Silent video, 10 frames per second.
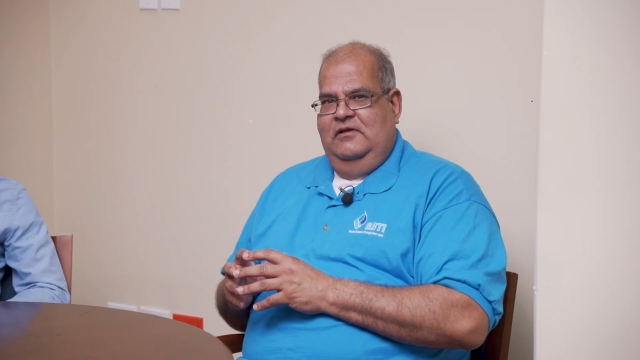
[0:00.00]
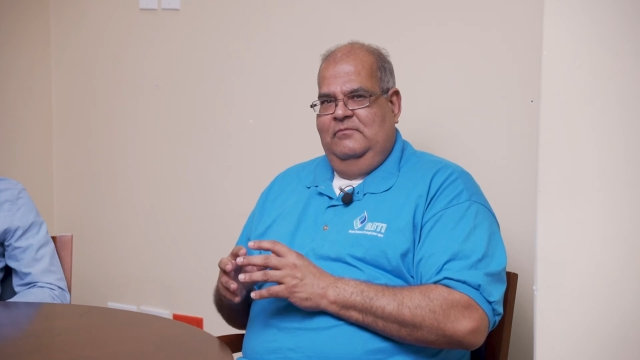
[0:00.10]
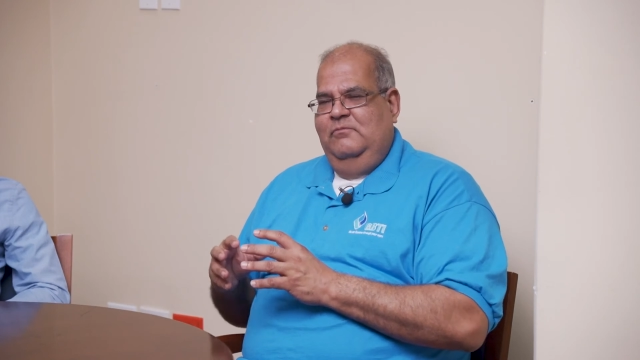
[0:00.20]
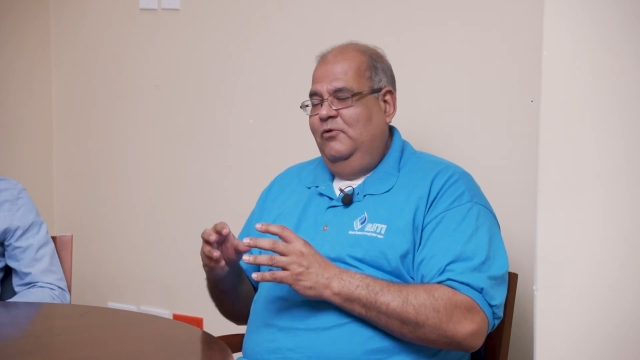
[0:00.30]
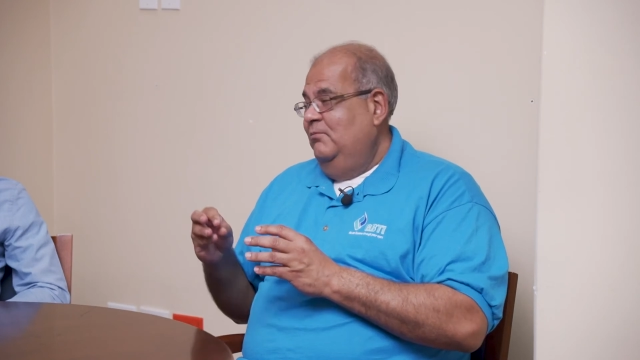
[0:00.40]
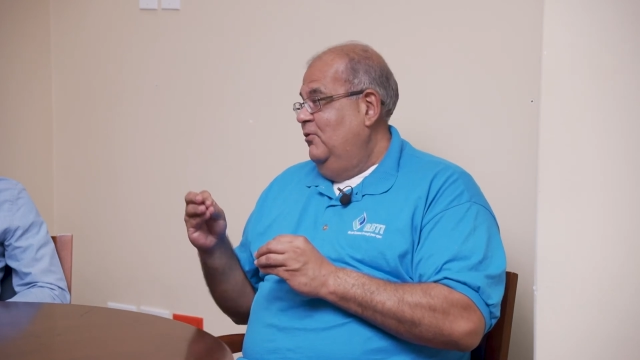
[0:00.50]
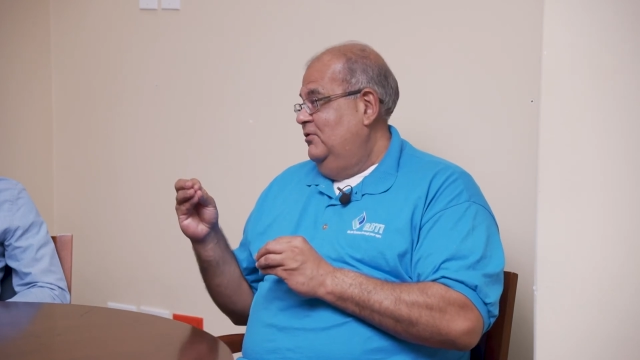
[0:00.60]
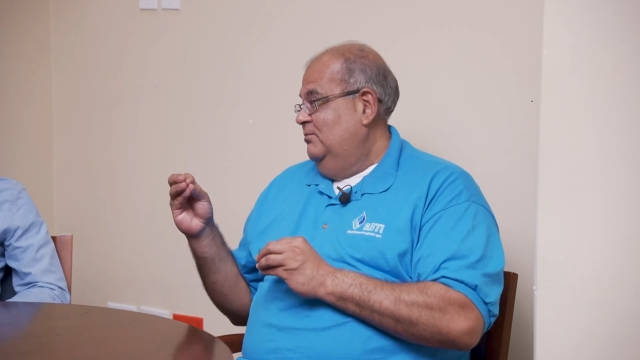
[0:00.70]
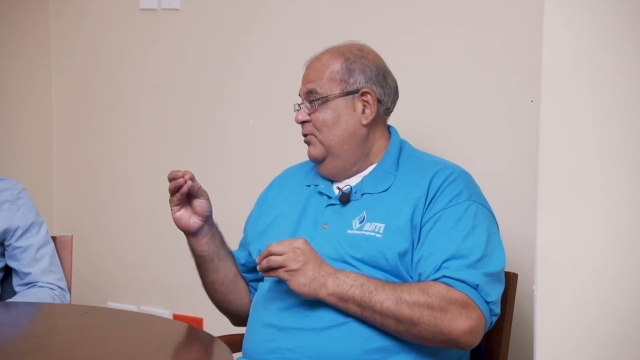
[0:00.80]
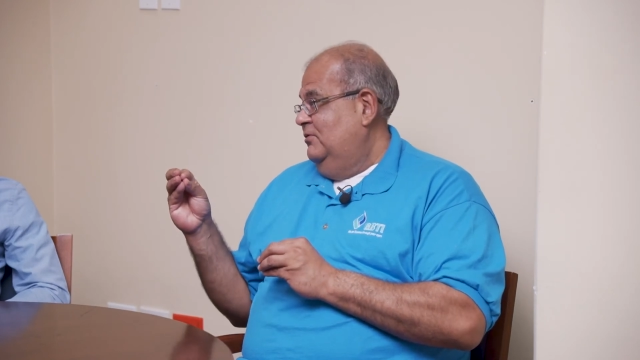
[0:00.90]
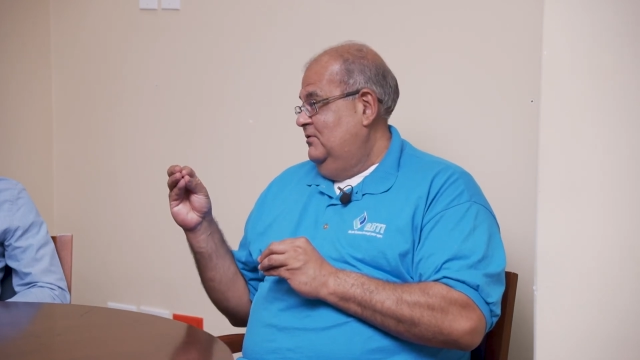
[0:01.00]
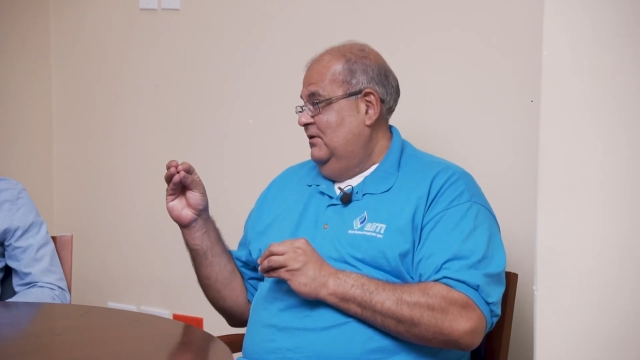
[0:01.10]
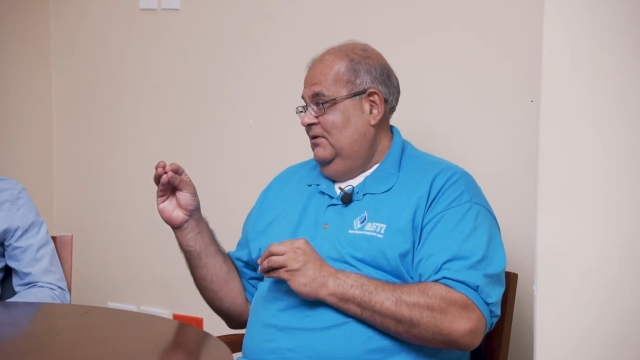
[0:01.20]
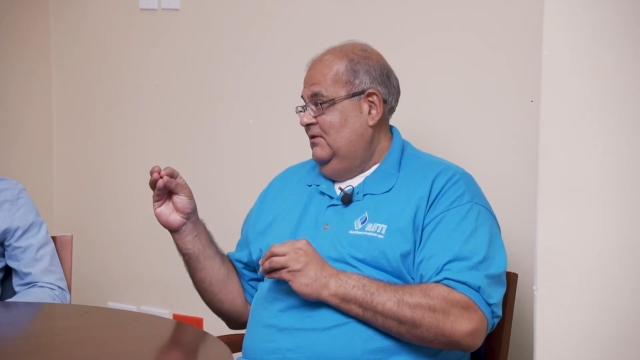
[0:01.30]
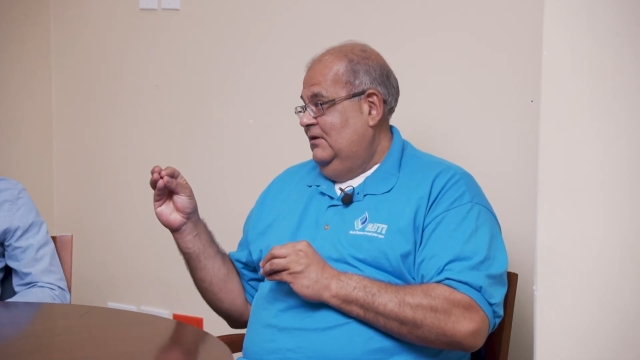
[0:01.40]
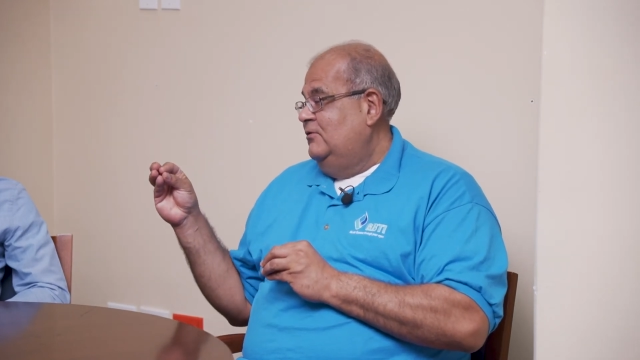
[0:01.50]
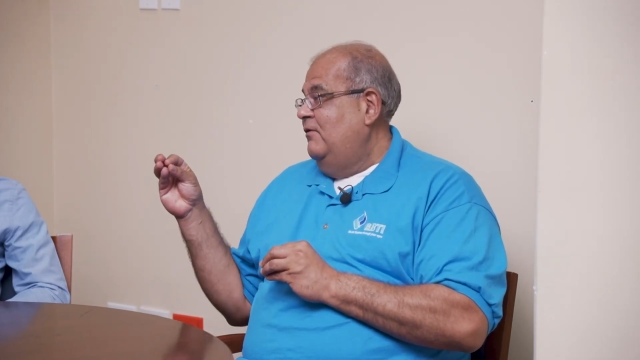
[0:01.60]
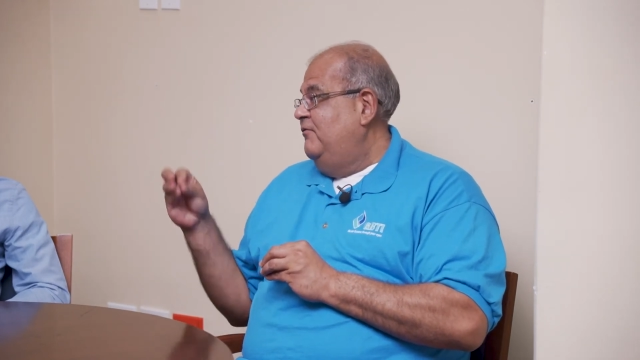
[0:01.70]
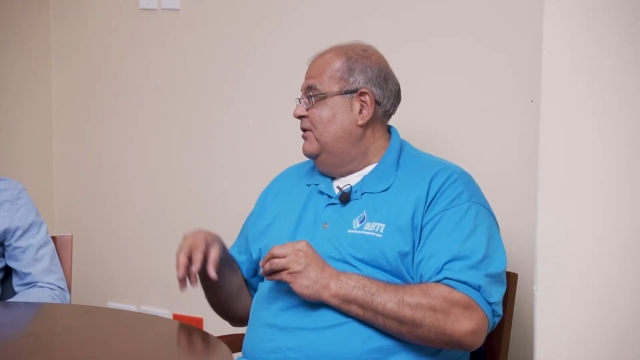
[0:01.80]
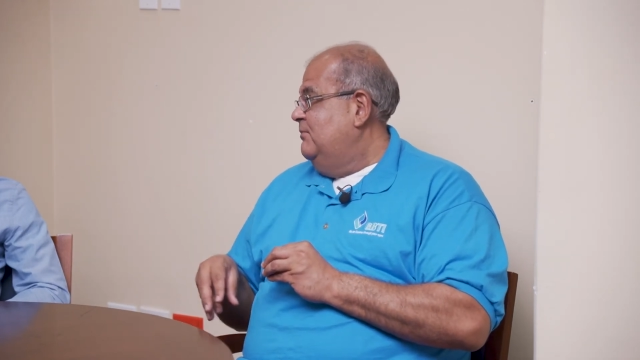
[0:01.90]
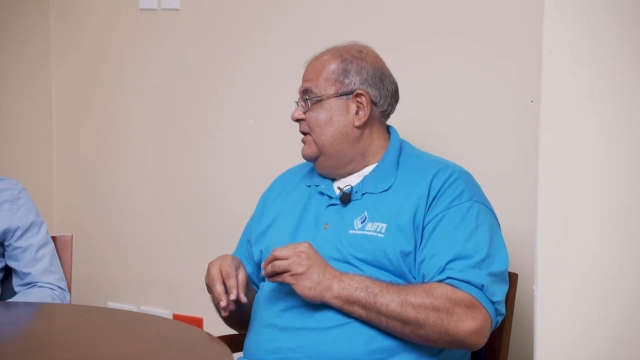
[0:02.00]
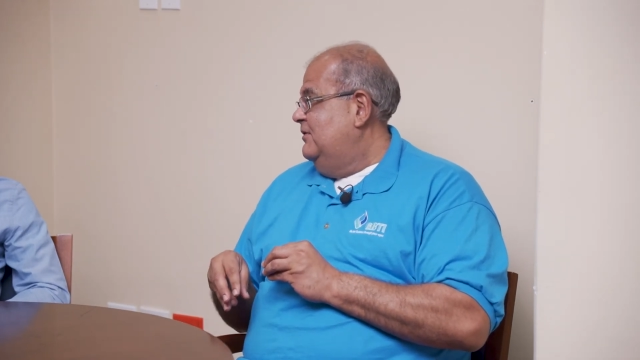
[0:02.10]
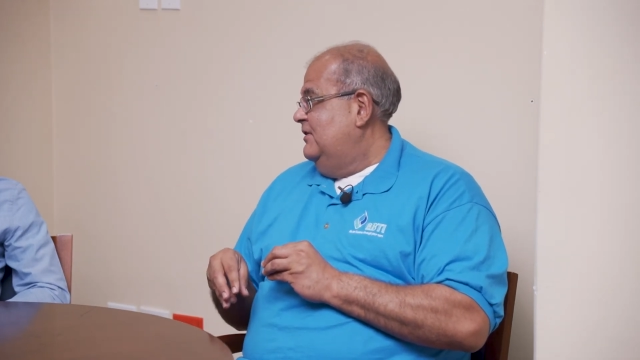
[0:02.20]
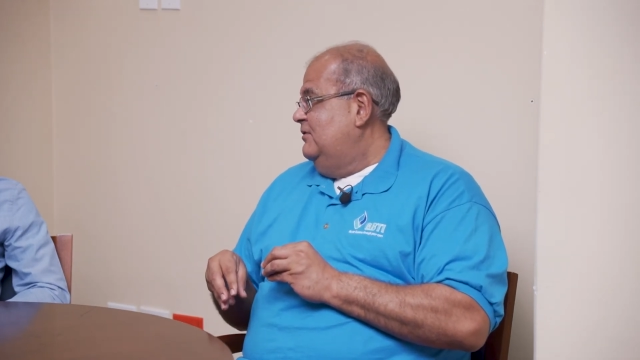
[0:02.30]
The top fund manager